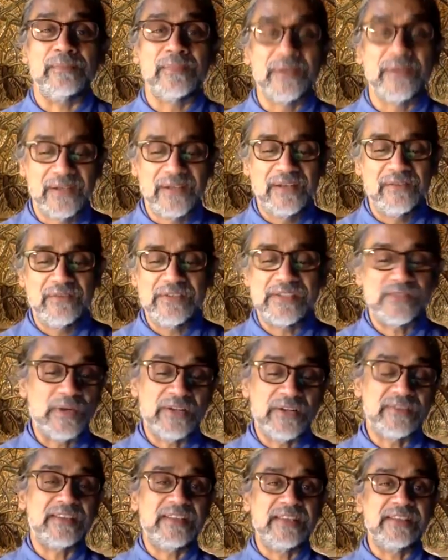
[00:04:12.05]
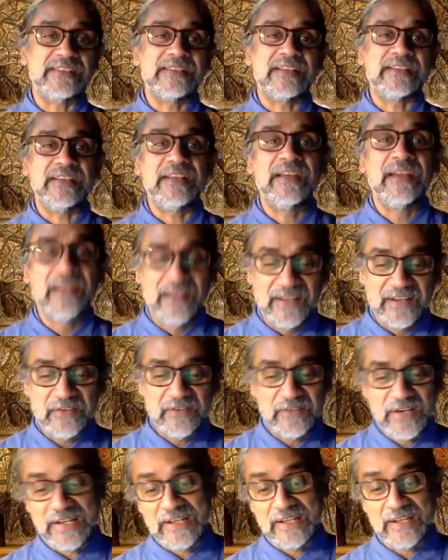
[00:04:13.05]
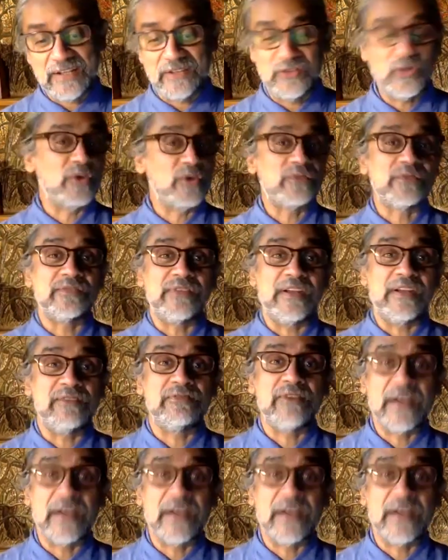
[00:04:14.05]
which is one of the things that he really thought was very funny.